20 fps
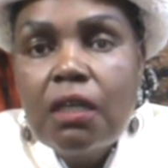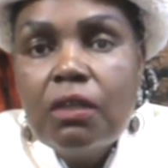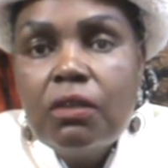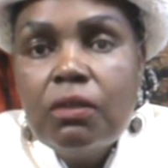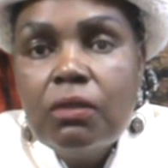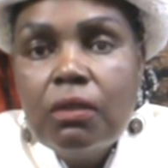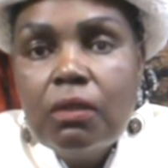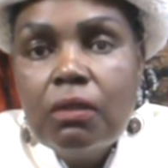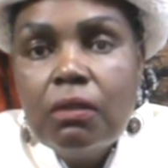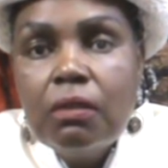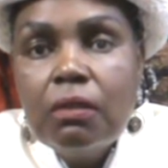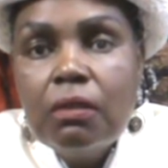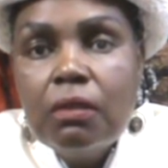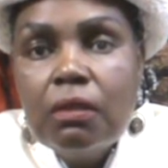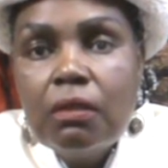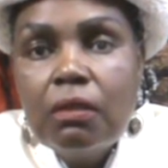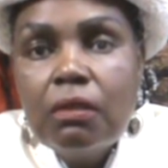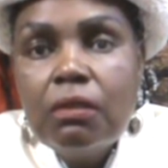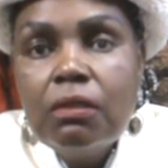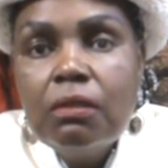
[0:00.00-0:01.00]
You know,
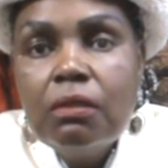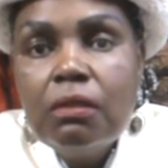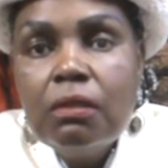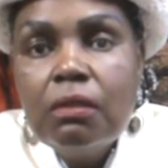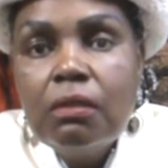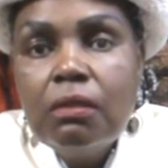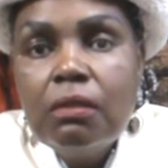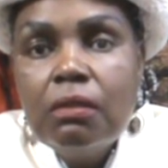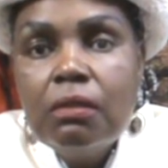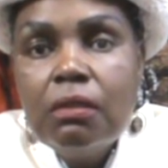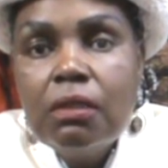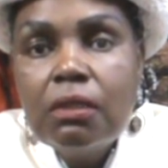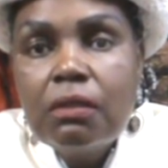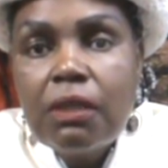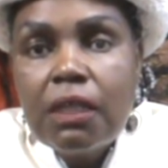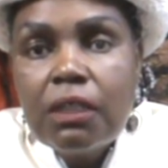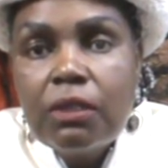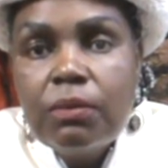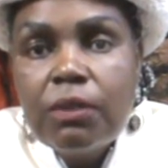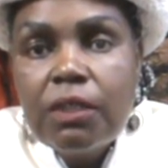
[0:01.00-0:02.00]
you
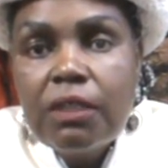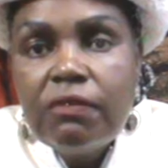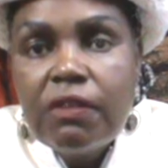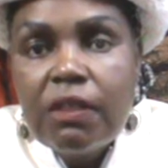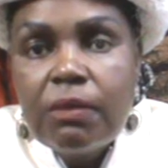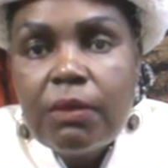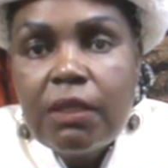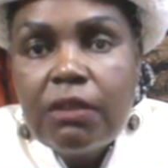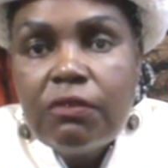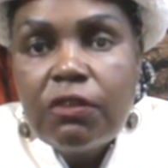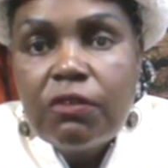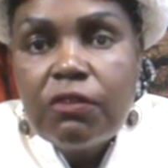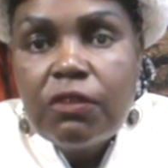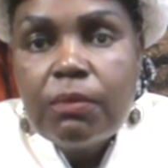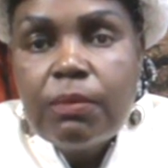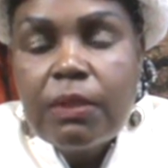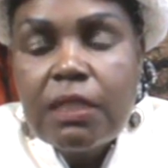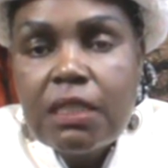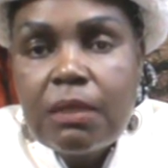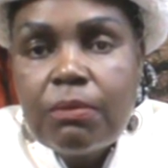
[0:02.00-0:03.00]
require to be given money for
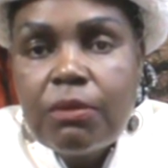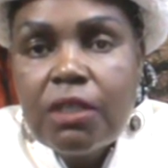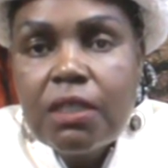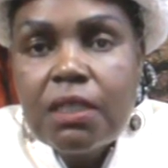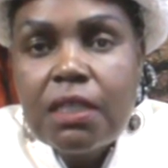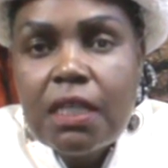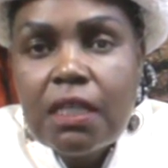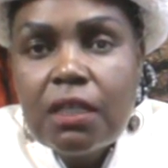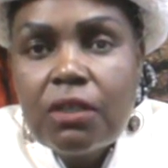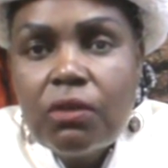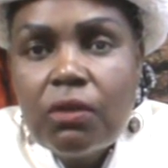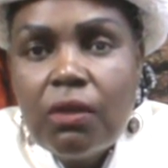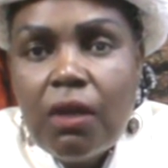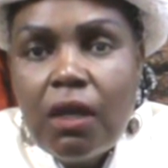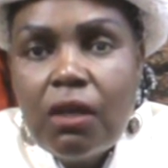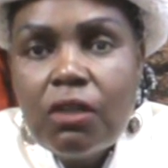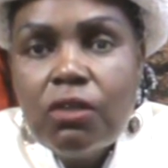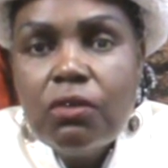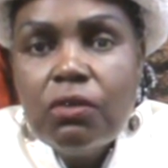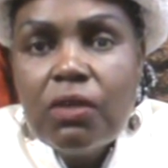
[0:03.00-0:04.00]
food, but somebody is telling you,
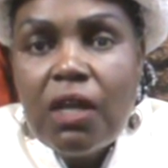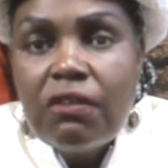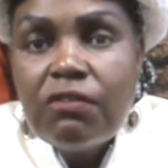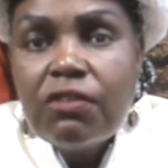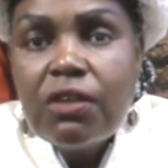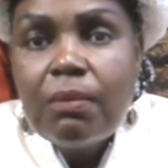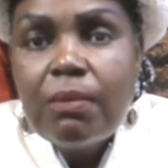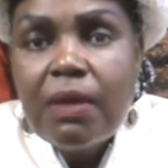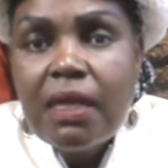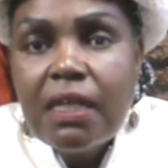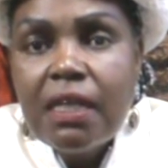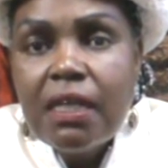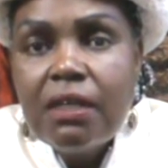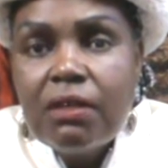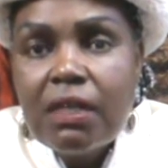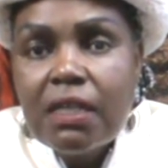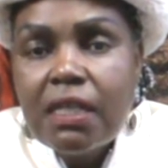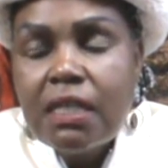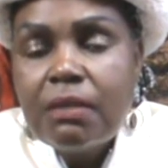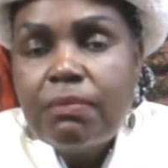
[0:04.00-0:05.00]
oh, you have your money and
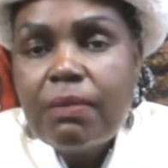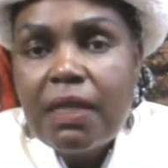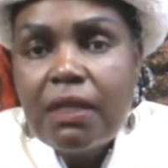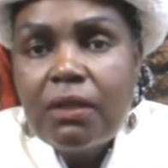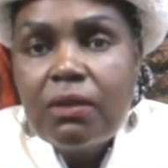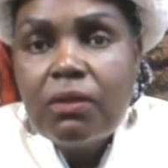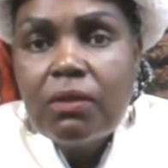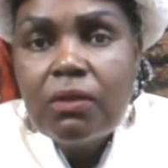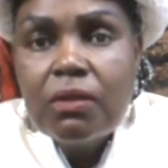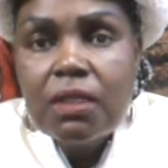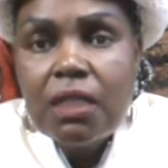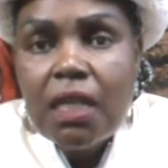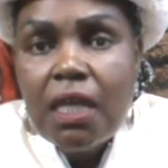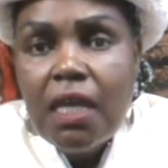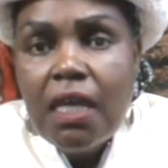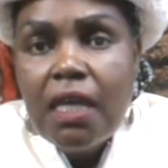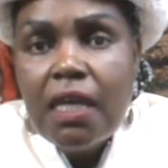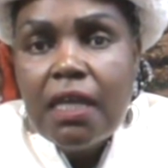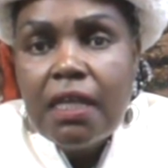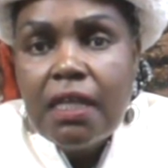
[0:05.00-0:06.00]
you're just buying clothes.
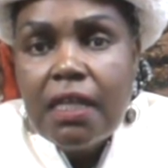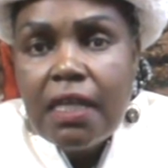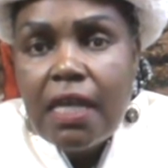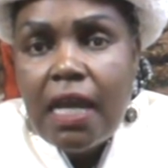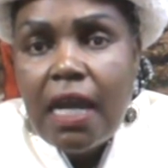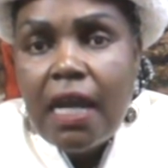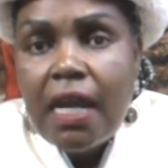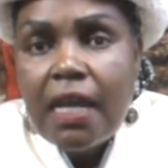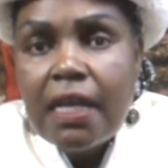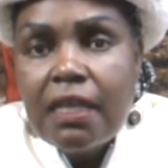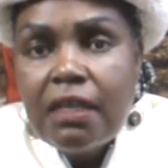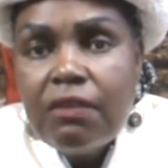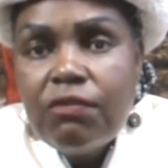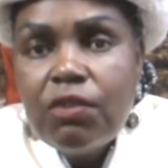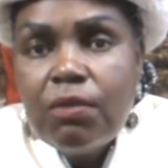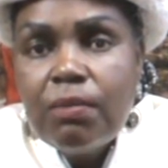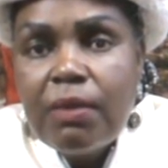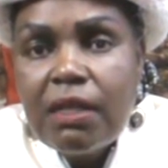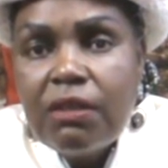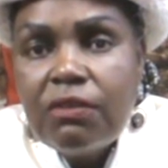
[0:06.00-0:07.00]
And here I give
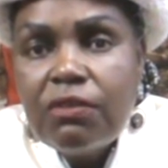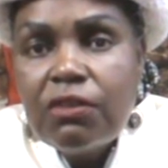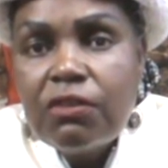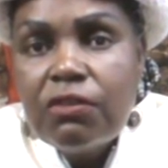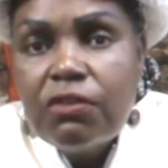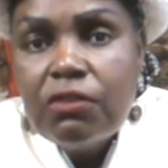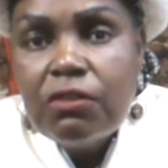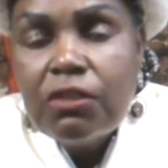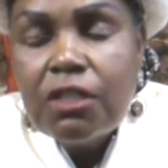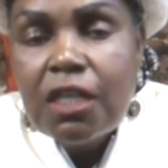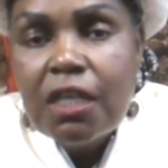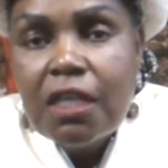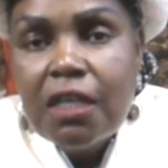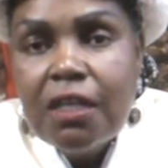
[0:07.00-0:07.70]
you money for food.